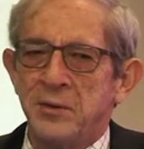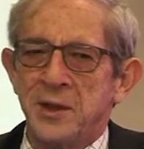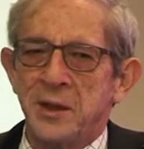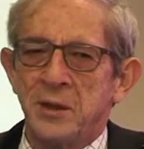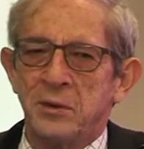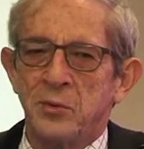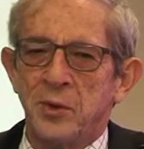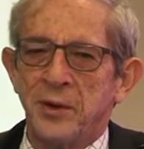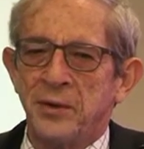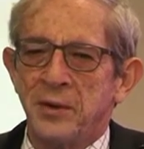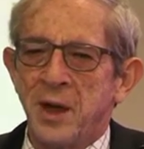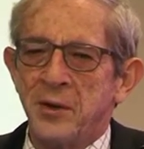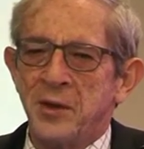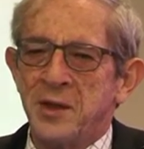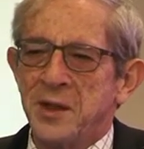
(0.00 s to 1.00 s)
deal
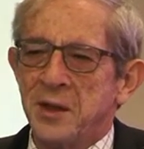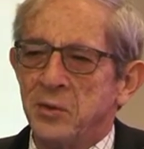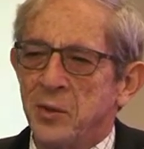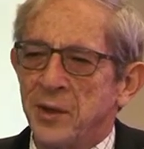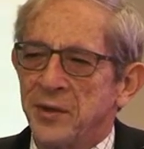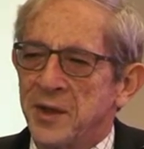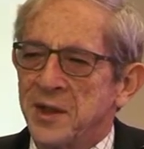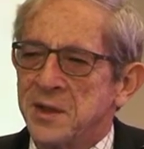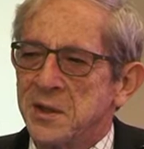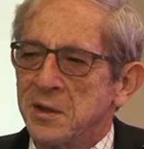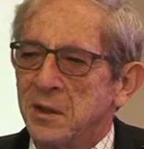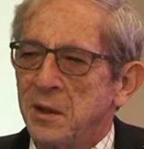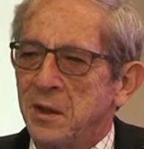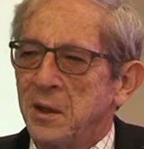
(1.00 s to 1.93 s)
with this?